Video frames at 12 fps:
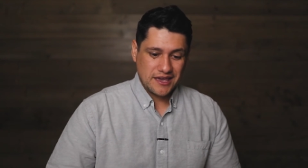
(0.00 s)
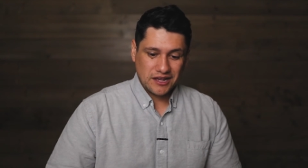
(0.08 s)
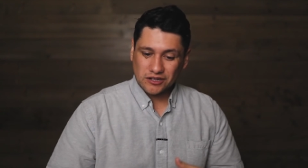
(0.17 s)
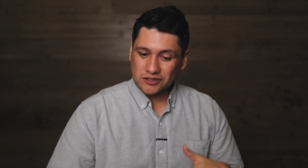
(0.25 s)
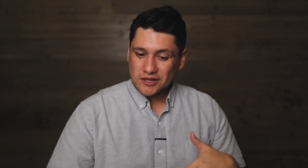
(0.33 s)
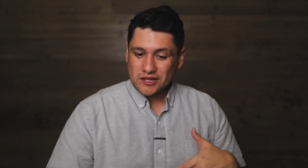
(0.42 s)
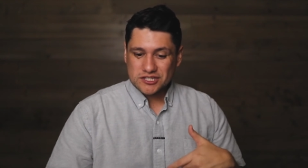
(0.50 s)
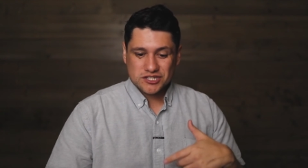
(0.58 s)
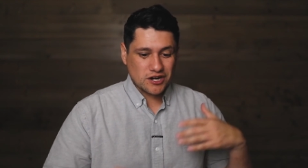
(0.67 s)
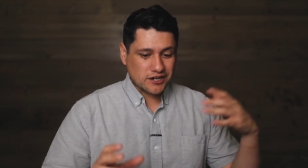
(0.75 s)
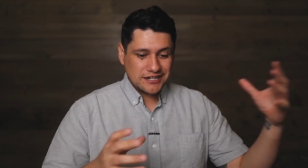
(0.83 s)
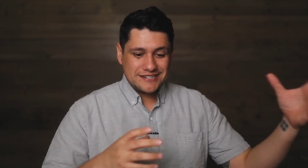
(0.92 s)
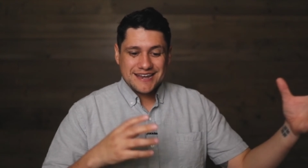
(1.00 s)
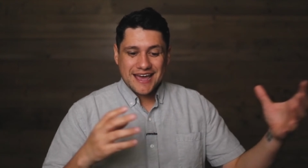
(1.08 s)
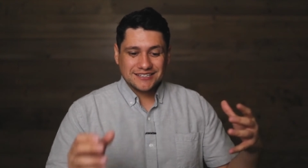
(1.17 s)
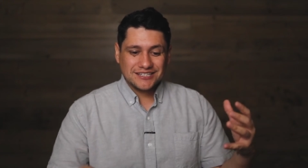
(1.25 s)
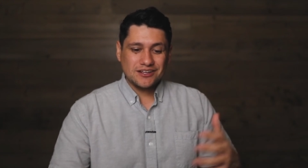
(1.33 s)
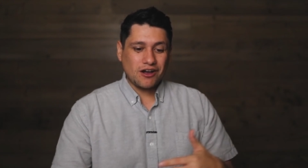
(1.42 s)
It'll start
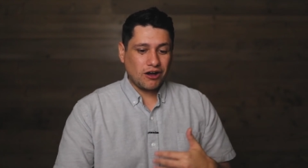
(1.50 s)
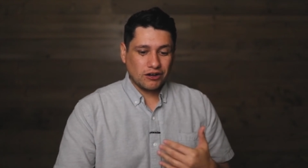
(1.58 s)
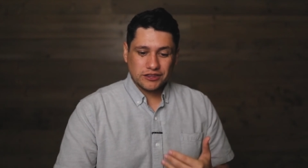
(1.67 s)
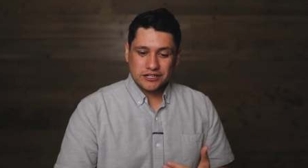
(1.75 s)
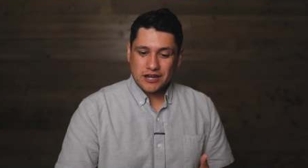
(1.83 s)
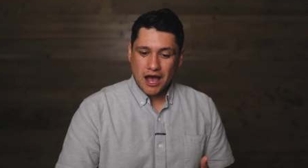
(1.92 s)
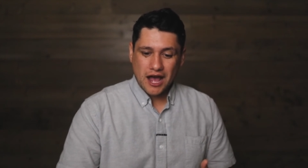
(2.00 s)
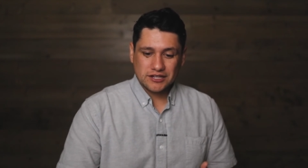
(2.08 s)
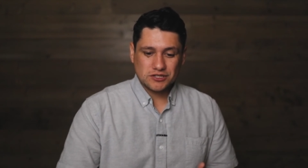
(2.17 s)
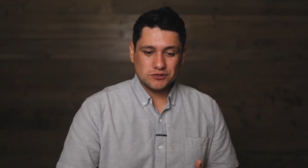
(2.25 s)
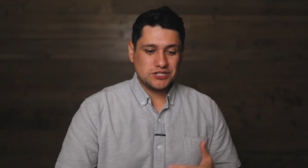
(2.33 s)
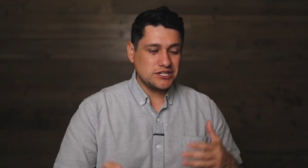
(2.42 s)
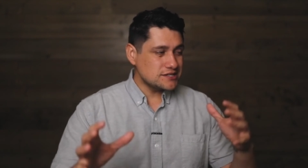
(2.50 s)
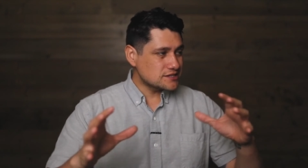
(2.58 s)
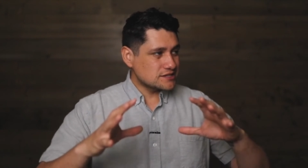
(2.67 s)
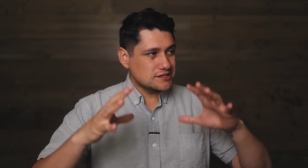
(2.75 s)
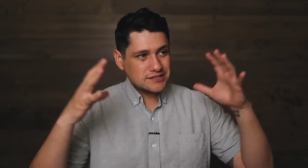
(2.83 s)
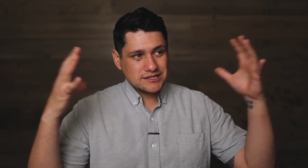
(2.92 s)
connecting all the dots. So
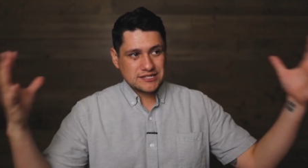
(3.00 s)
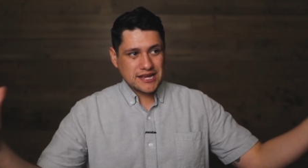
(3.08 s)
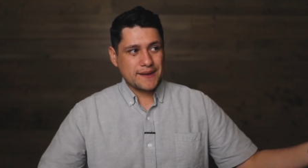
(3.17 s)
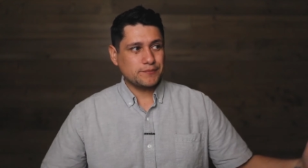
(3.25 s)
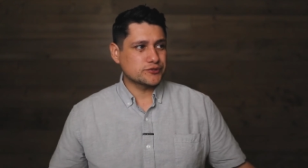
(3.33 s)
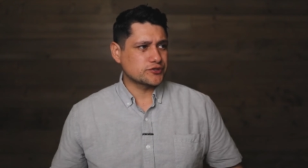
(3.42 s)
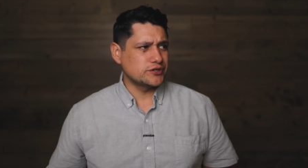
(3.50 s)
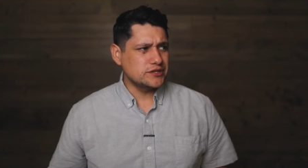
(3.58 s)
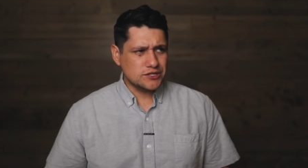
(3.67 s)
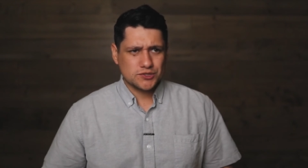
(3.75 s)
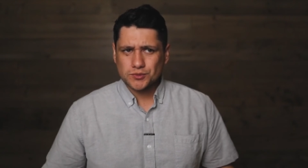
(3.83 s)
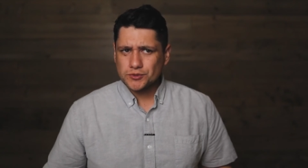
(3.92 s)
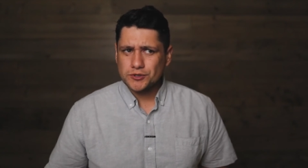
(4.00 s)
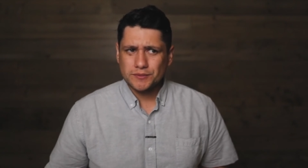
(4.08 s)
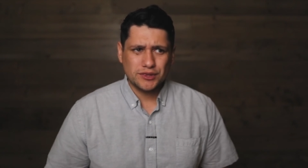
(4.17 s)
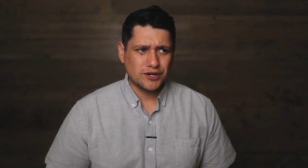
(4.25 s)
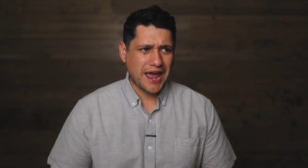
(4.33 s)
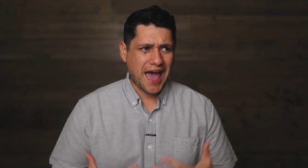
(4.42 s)
Jesus and his disciples are in this room
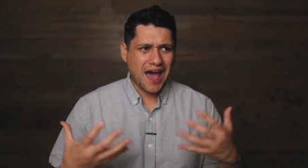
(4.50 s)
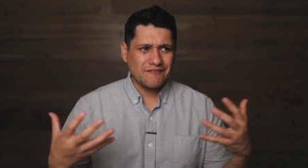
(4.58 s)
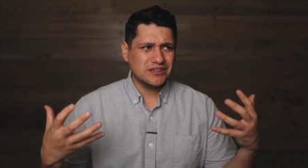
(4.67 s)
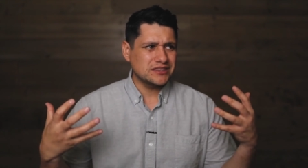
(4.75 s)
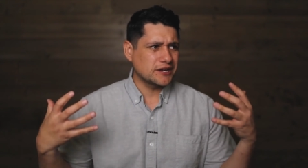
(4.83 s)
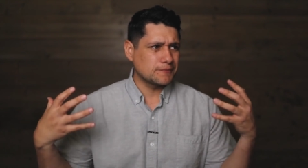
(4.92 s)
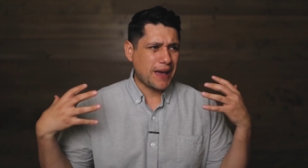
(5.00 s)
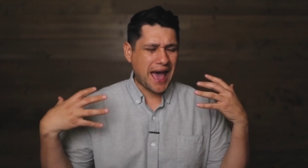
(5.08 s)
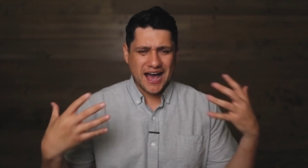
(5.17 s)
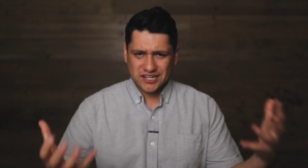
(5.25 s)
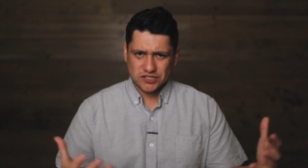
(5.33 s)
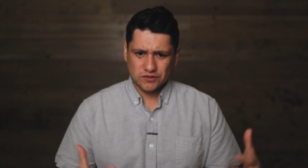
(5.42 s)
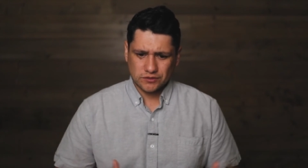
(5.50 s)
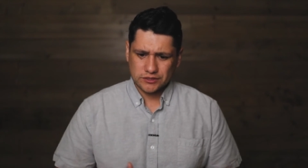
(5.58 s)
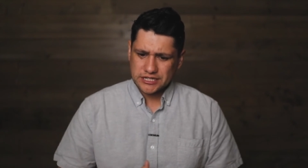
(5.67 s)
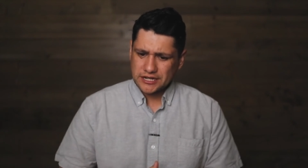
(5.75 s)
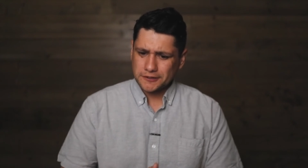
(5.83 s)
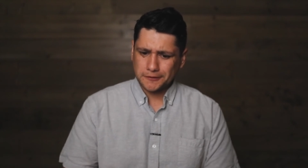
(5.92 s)
and they're having their Passover
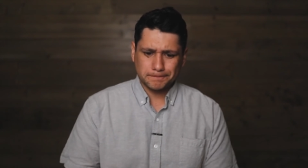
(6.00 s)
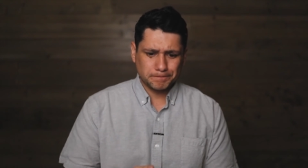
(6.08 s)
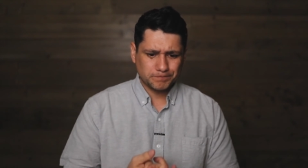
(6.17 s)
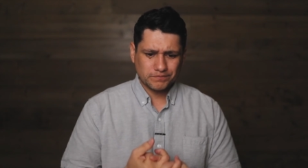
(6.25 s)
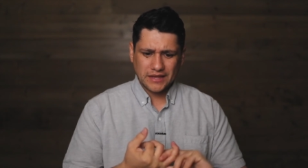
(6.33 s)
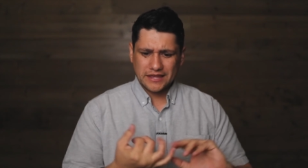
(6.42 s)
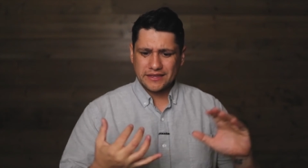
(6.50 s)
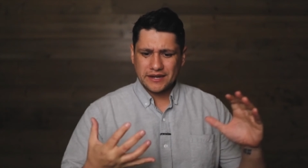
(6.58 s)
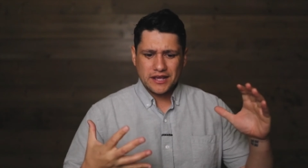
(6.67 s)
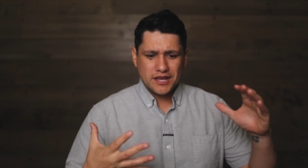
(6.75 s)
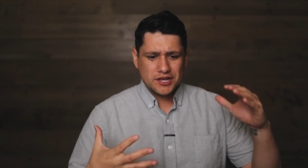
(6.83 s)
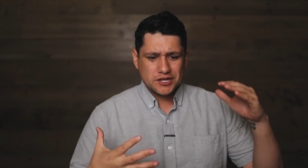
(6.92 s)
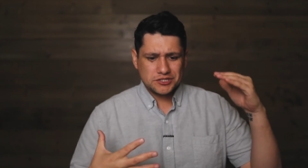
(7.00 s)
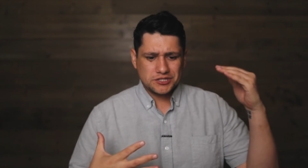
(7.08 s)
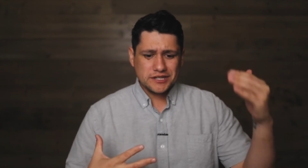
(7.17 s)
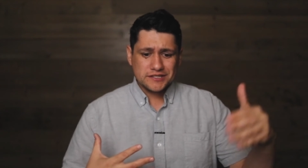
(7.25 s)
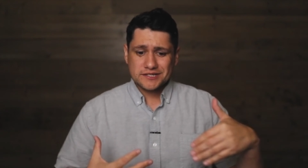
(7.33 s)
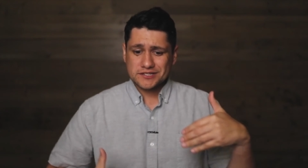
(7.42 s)
dinner. And then
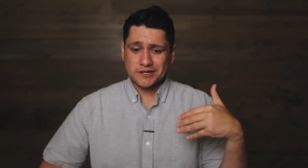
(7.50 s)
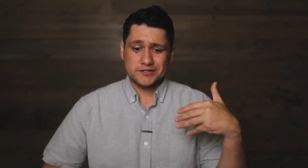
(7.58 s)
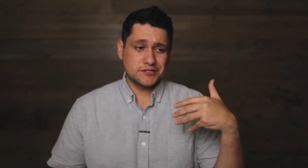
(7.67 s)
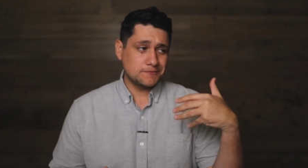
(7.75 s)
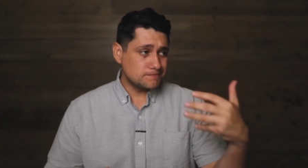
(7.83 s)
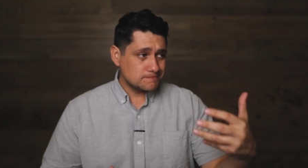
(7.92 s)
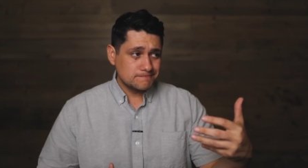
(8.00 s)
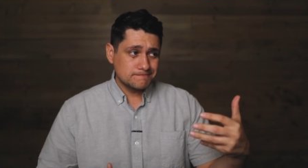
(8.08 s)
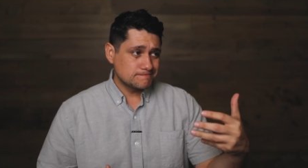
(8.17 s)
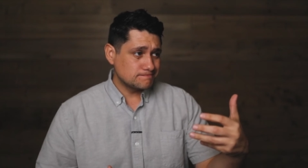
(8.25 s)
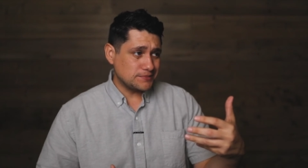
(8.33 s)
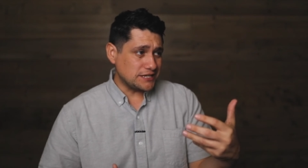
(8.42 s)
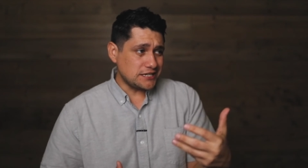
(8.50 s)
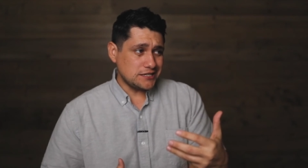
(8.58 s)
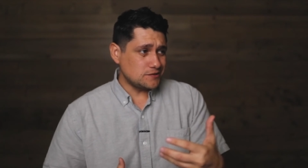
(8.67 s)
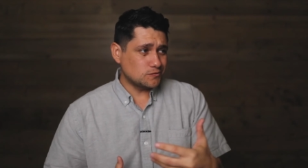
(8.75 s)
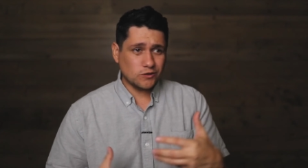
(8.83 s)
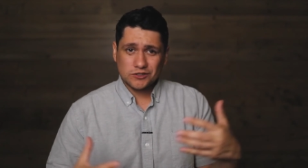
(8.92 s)
Jesus starts to
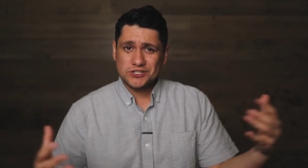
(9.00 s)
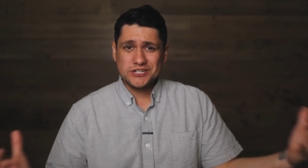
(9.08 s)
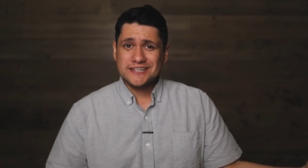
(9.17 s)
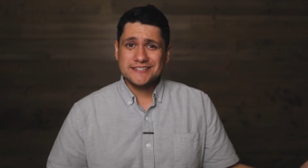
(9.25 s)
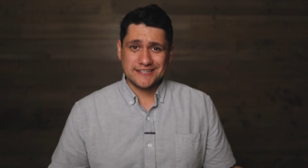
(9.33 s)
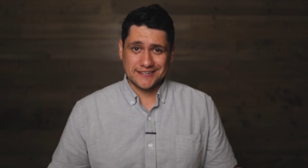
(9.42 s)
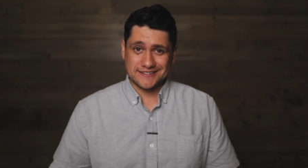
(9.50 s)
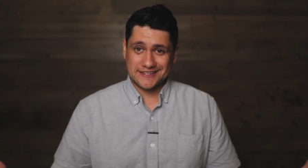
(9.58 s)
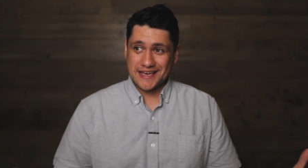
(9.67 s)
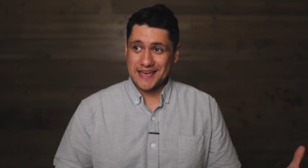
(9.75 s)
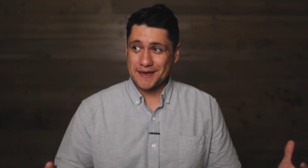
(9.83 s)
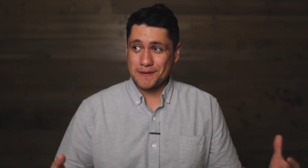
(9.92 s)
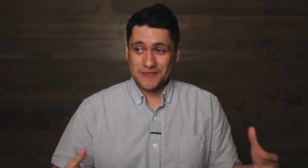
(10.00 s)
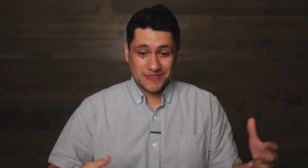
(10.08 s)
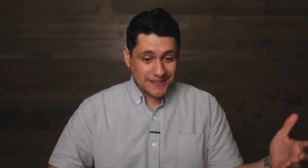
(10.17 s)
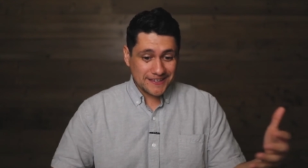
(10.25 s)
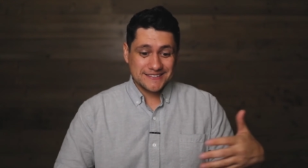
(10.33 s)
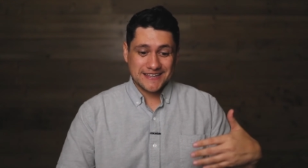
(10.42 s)
be, Jesus. I mean,
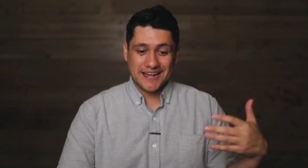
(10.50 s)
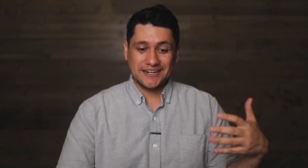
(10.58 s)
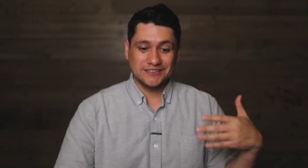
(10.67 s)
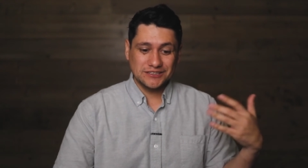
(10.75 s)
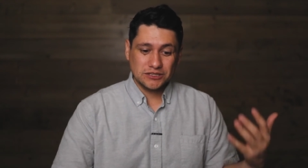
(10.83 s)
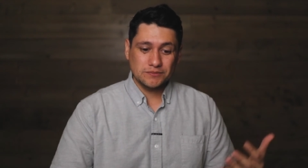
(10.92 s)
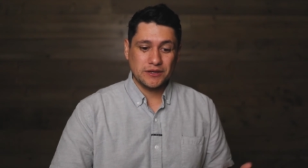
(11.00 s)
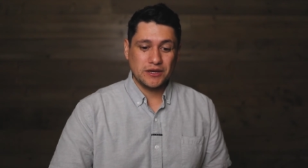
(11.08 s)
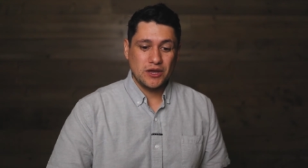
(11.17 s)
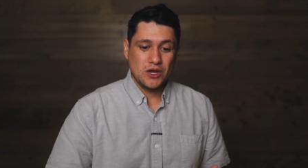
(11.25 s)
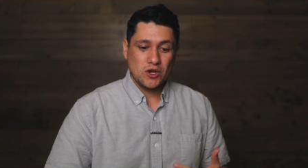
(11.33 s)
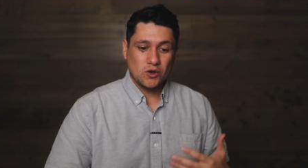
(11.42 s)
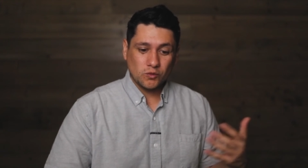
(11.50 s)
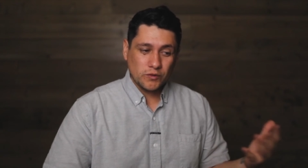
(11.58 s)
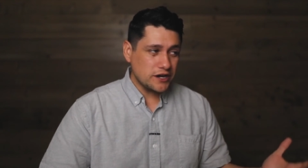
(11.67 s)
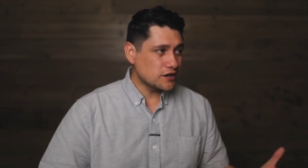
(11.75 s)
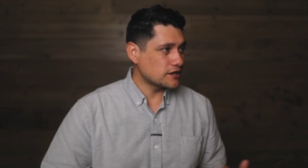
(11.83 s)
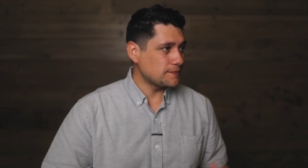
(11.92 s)
things get a little bit
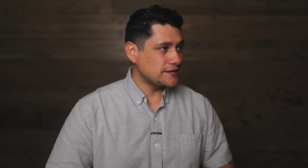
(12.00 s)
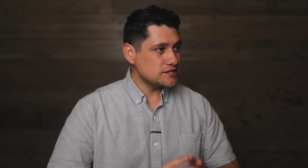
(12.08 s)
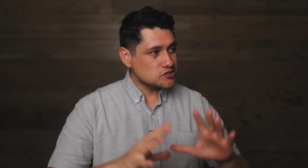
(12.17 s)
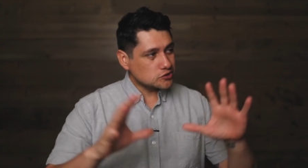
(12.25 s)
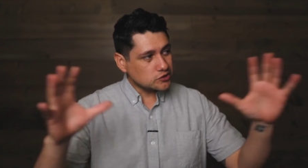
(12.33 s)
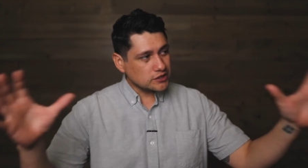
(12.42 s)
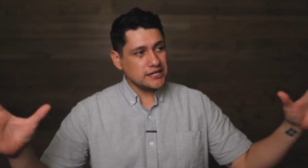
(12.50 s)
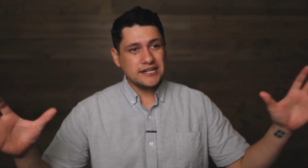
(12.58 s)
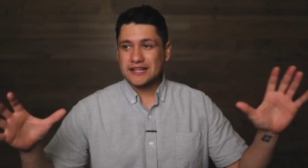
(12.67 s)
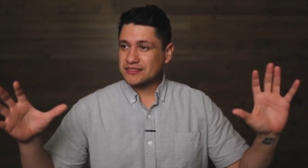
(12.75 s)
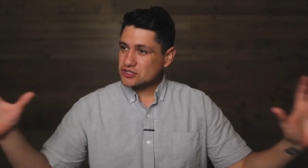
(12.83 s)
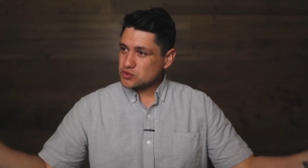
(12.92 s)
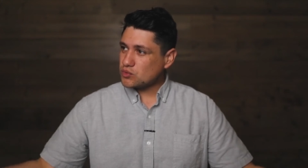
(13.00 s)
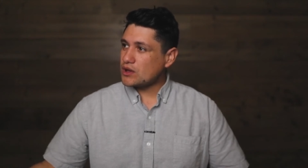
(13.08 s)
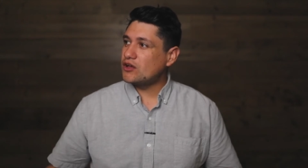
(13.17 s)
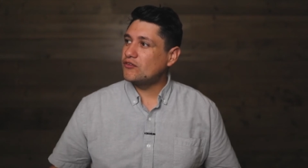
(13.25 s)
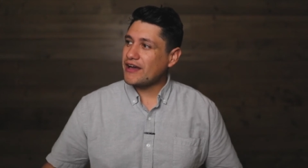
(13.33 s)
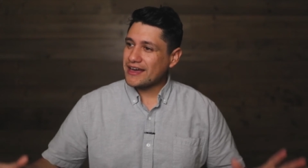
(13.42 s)
weird. I mean, he's looking at the
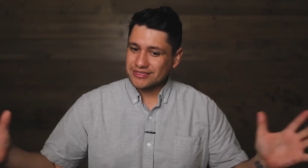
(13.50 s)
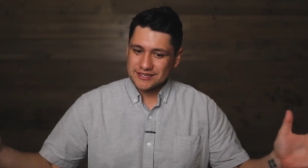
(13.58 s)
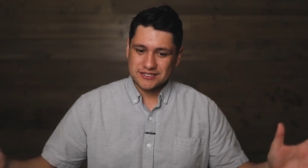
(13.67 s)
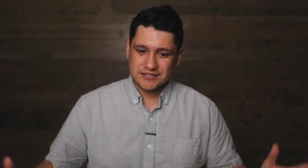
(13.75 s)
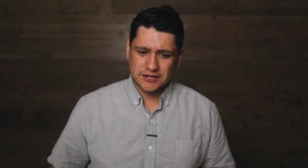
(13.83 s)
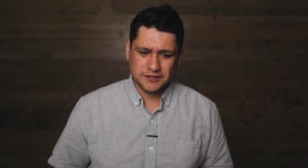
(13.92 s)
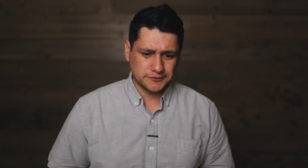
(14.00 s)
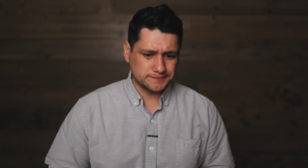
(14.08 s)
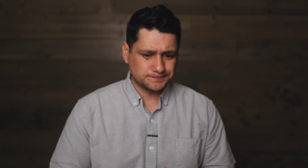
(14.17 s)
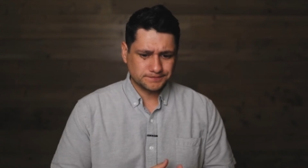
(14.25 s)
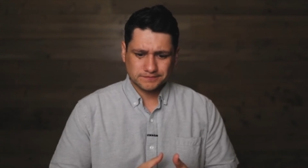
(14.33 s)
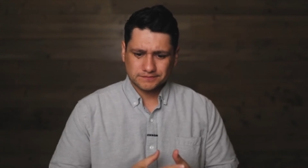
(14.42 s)
12 at this dinner.